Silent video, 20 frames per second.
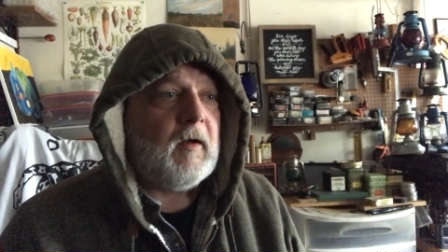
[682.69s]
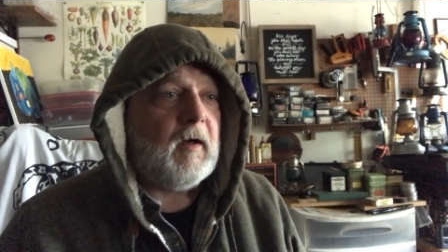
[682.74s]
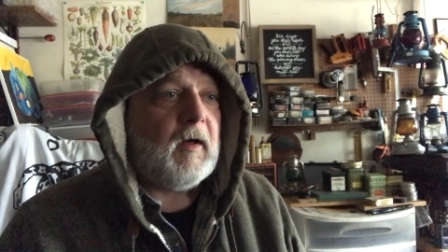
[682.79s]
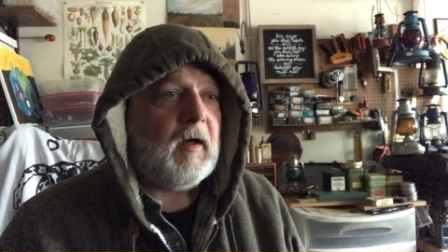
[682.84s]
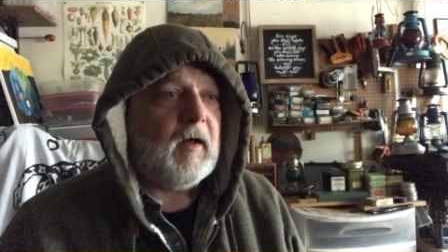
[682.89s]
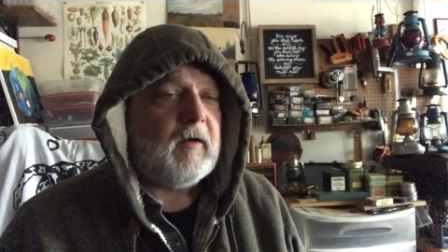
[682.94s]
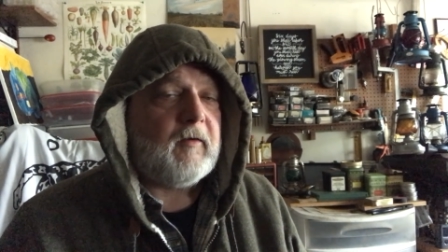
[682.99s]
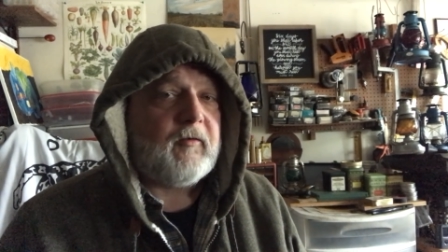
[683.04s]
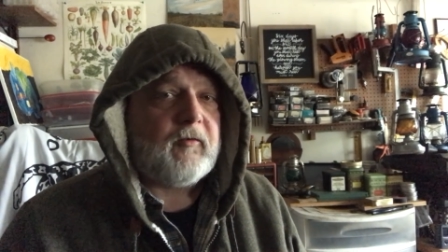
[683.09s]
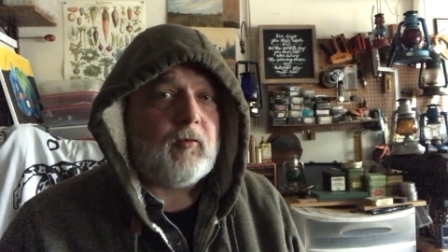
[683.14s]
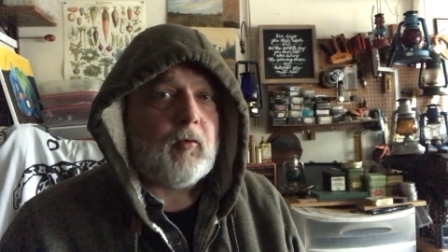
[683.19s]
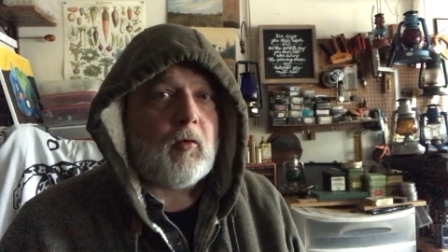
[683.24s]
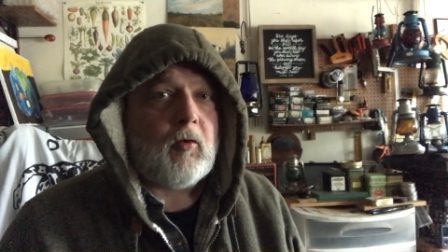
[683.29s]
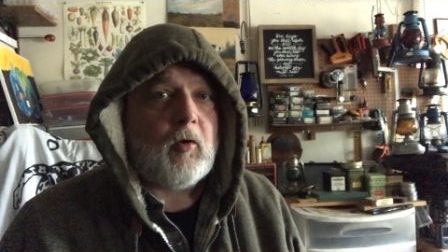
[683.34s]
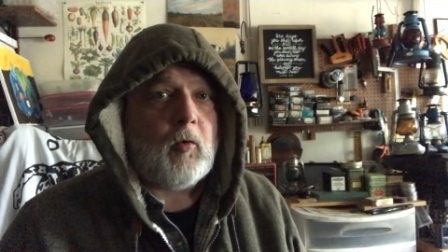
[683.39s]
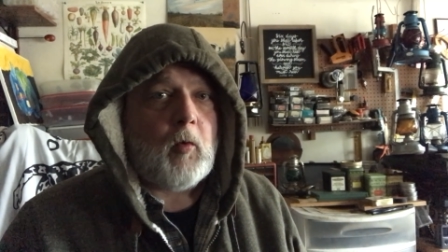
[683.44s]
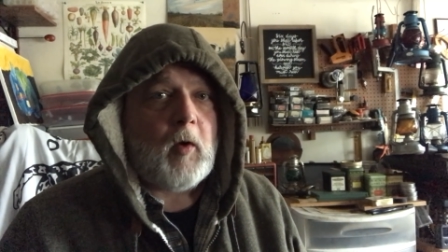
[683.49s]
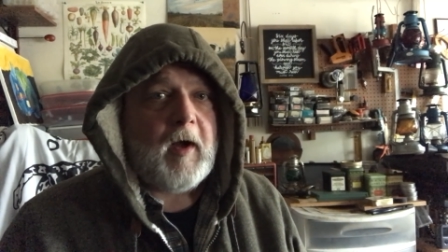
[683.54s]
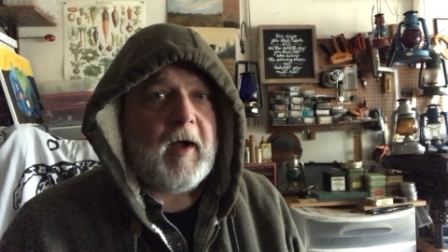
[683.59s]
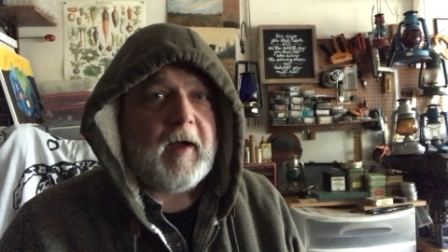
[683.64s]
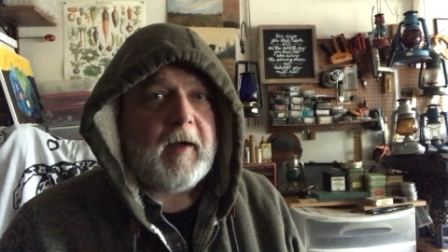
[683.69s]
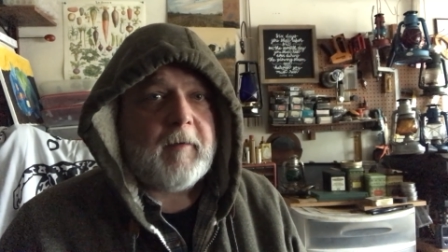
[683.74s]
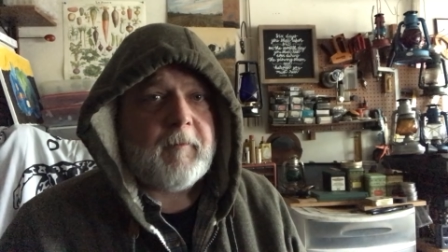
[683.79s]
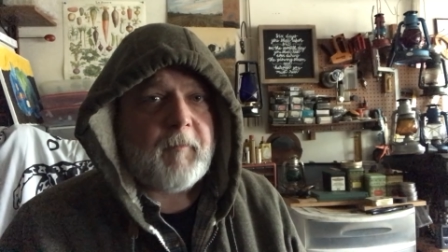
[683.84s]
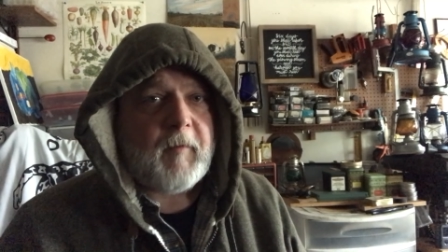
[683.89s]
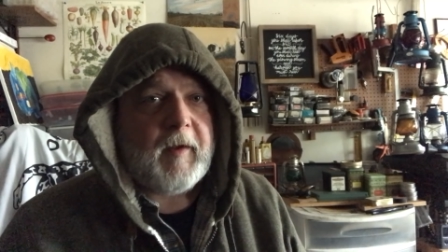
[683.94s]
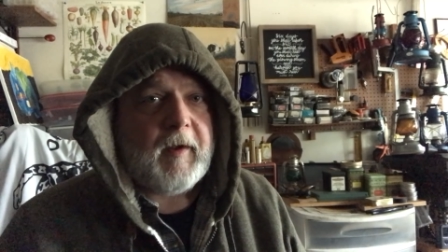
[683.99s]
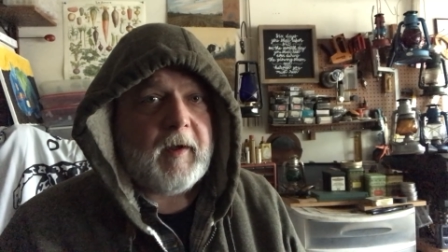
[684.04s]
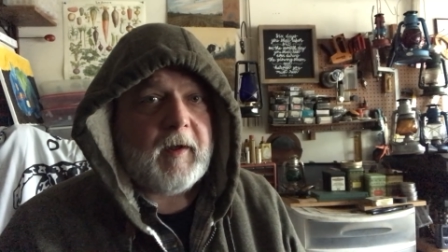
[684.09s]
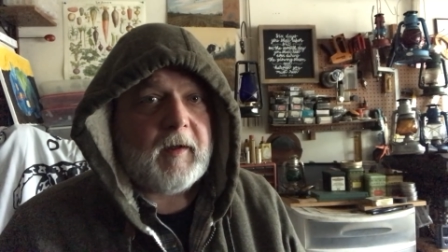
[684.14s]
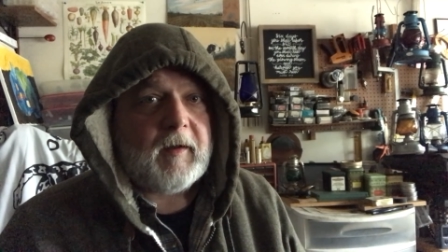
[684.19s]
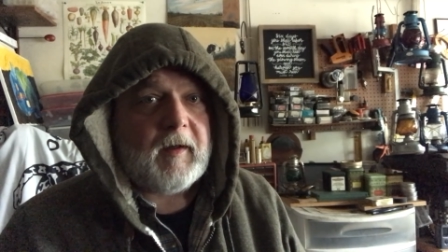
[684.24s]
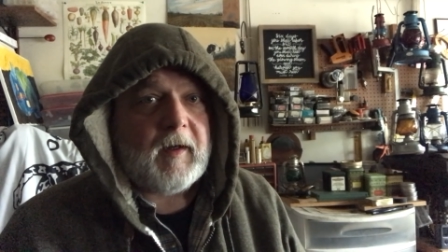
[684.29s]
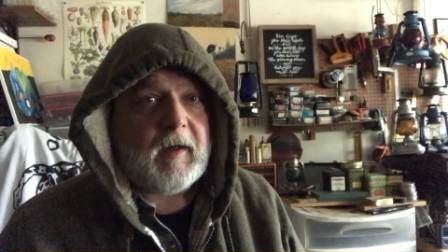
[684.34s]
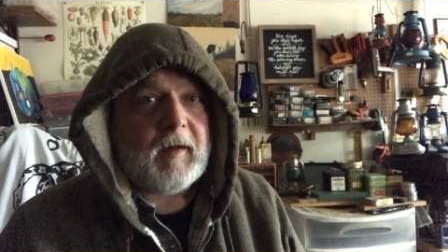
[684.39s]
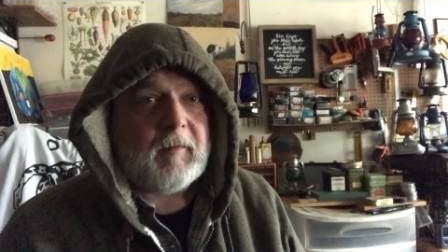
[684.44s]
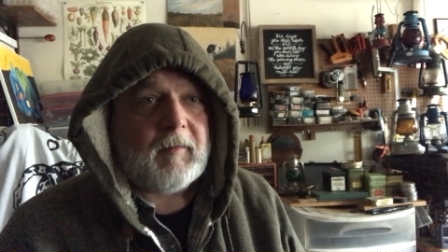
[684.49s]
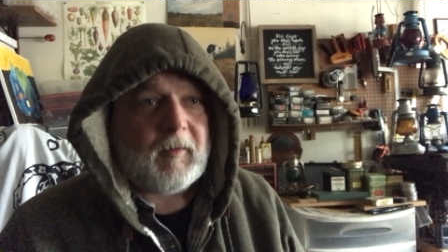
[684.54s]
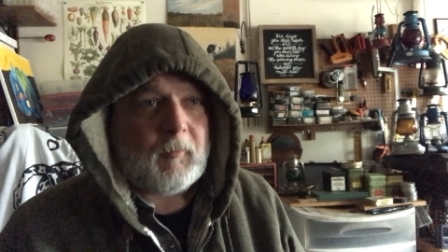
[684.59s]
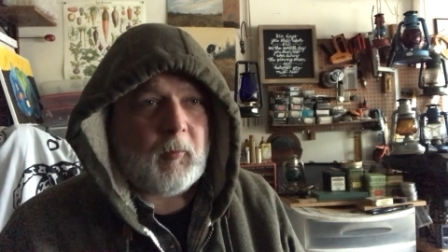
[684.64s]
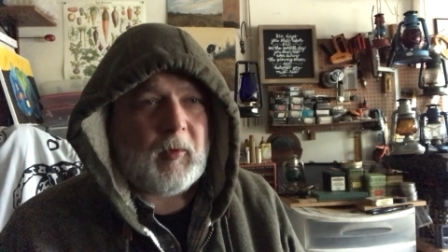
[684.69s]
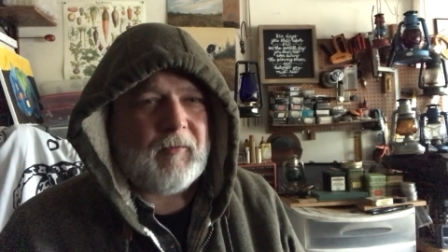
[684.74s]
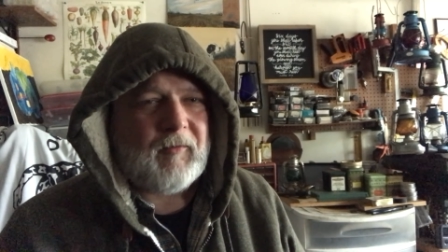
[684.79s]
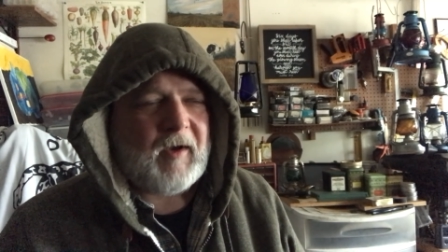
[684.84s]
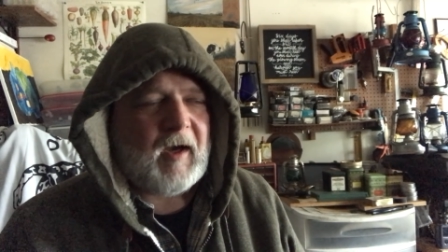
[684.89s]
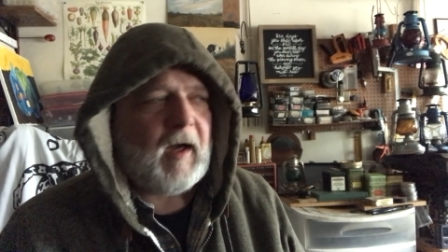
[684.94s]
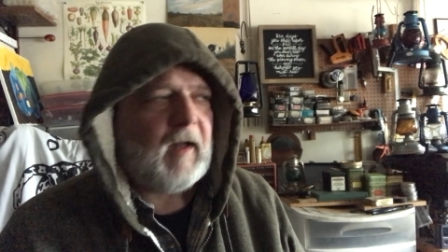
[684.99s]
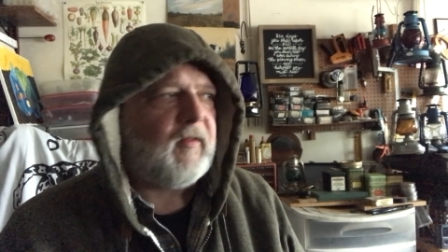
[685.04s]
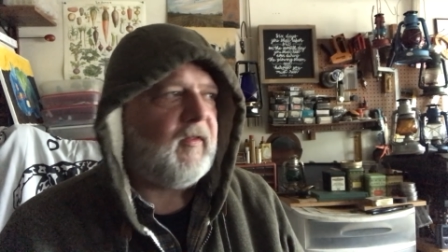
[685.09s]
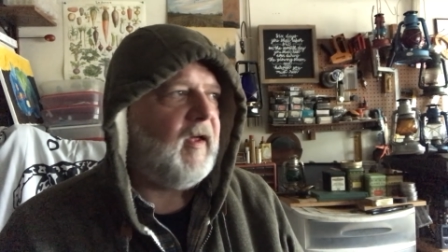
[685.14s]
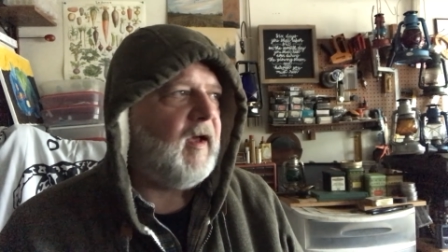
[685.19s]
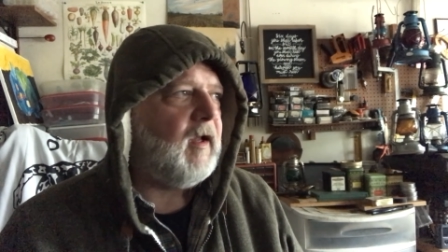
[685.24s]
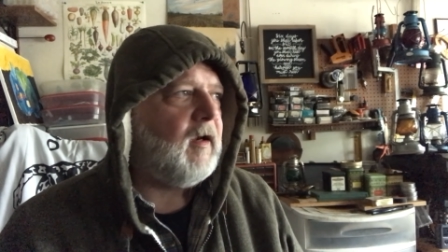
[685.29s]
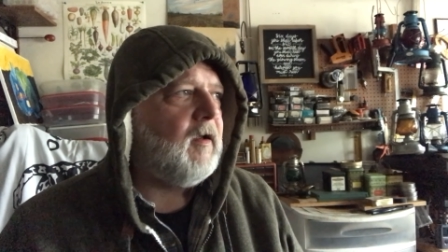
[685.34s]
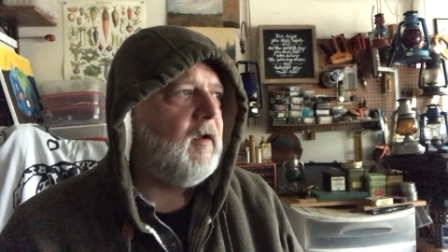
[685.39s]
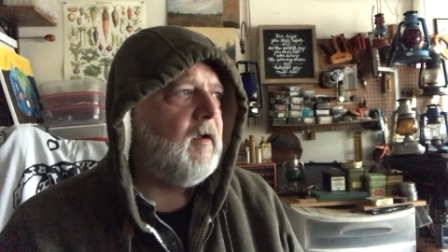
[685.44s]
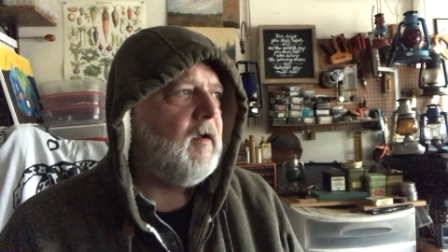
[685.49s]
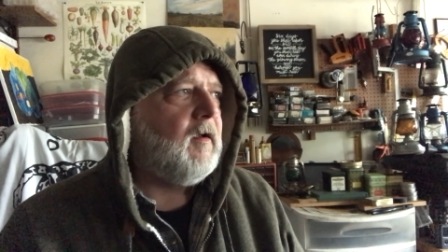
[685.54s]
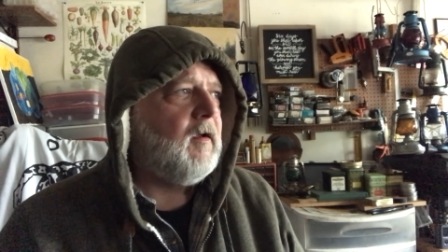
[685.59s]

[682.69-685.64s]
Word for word: uh, stored away, and uh, we've got that.